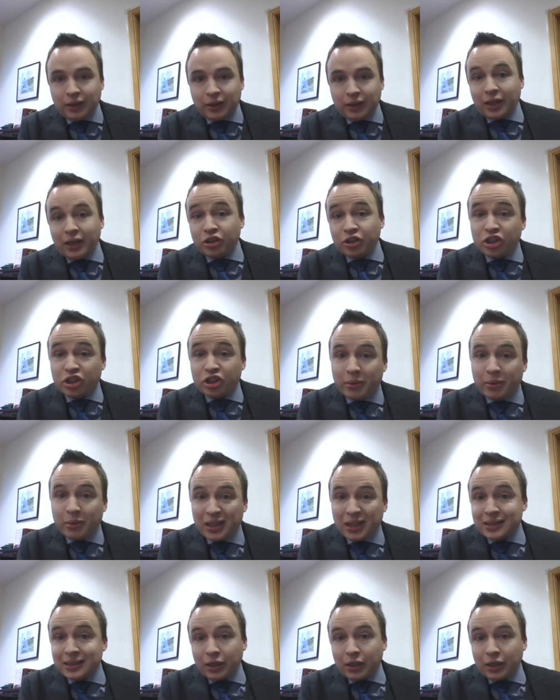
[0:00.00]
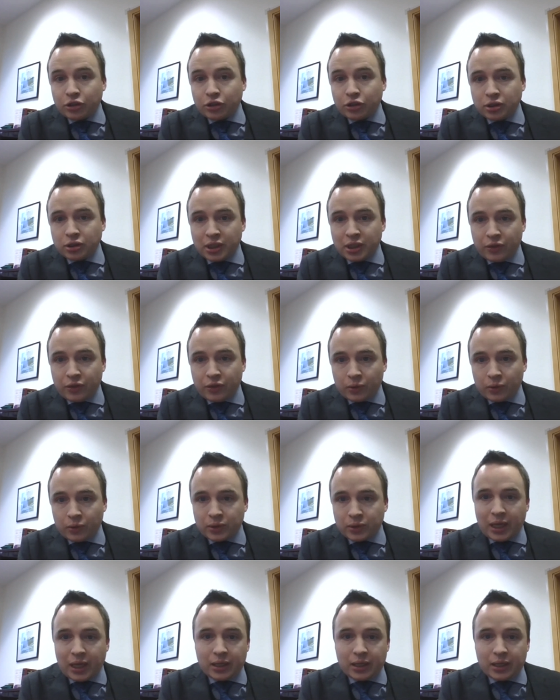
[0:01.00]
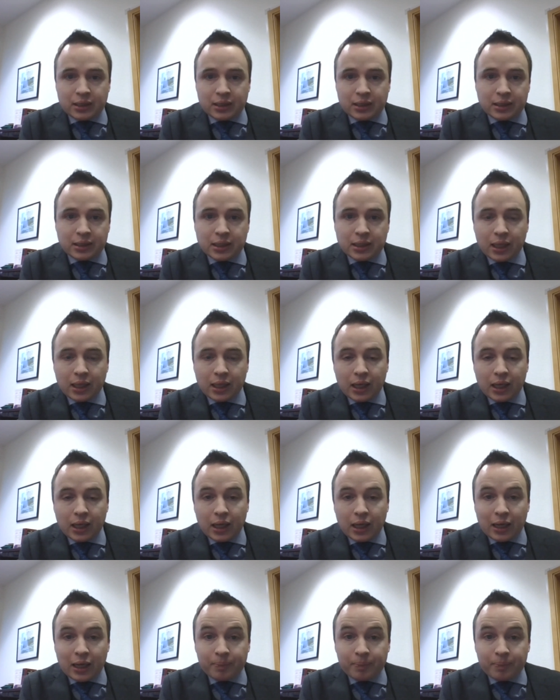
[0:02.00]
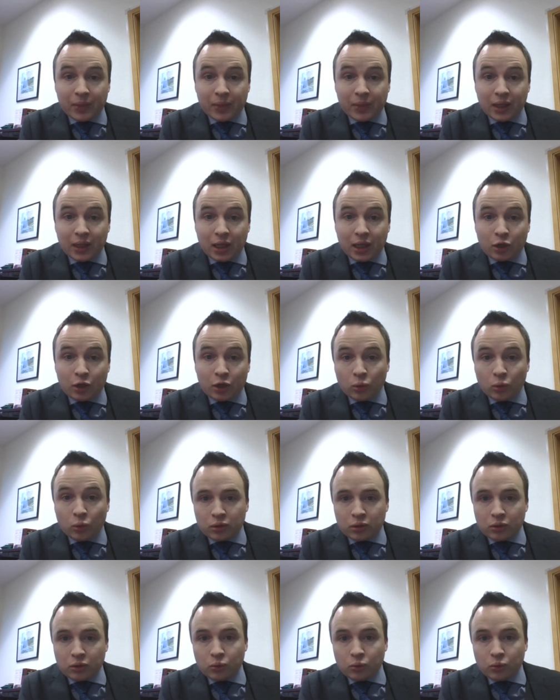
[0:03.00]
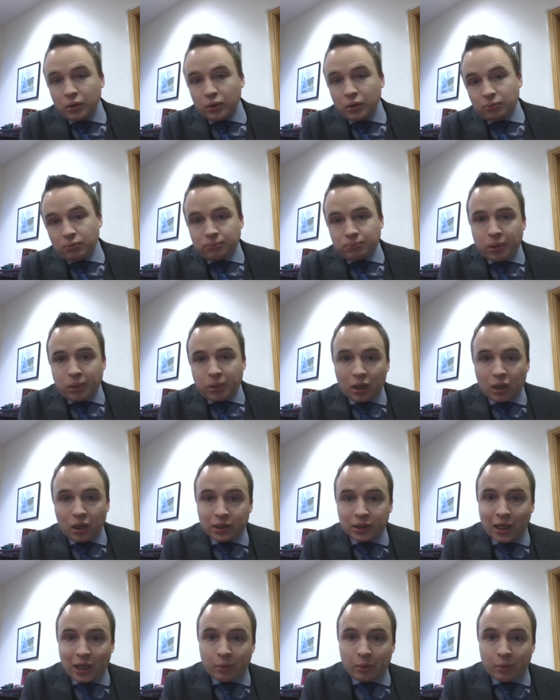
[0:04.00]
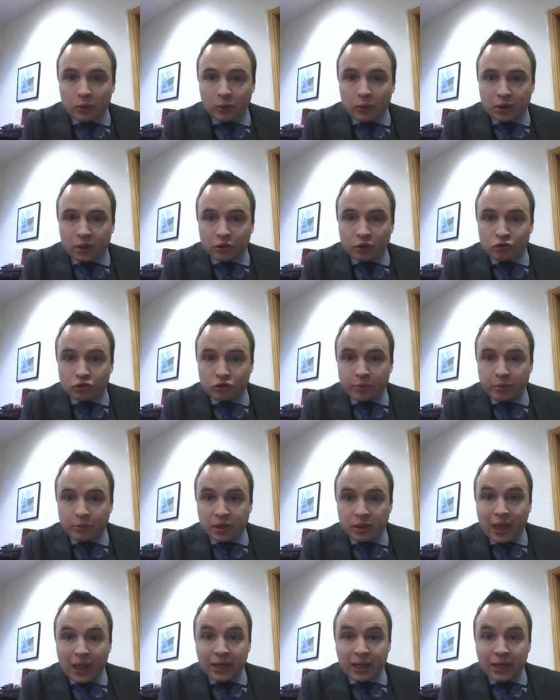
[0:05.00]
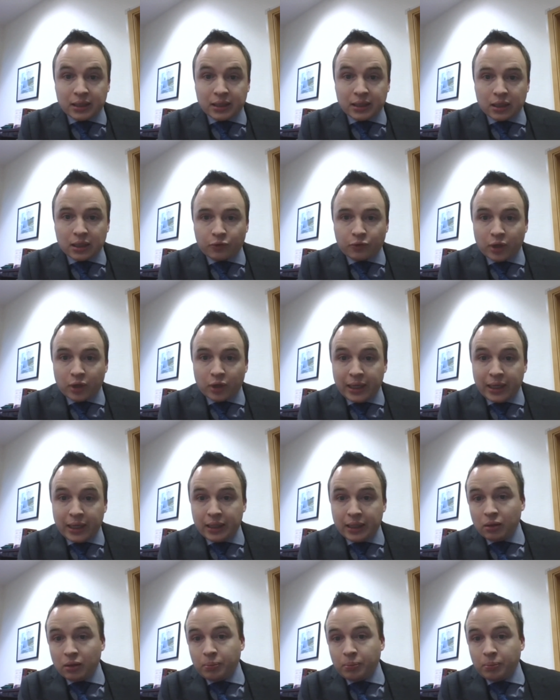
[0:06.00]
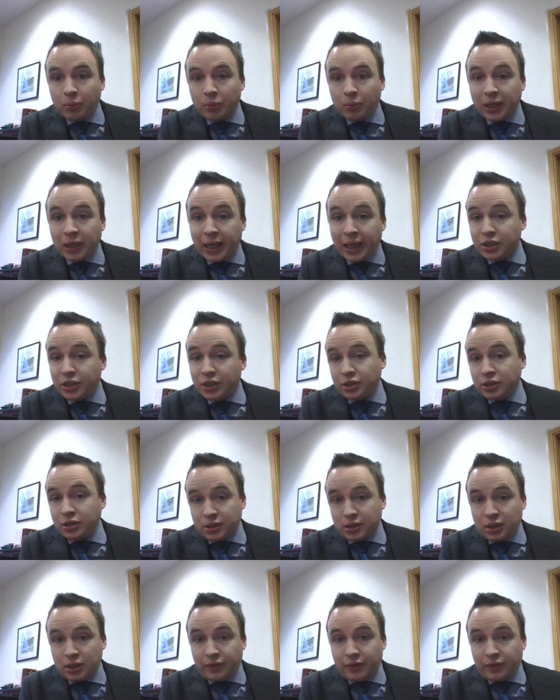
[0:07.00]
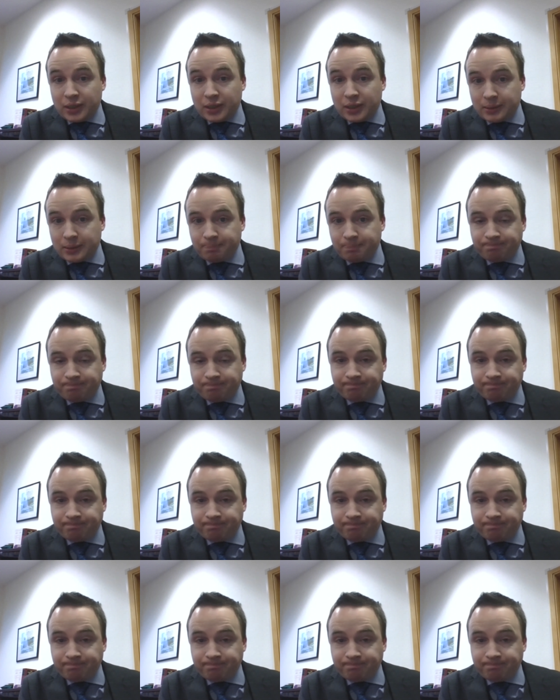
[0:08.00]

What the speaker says: and then determining sanctions in those cases. And also part-time, I was a contributing editor for a legal publication service.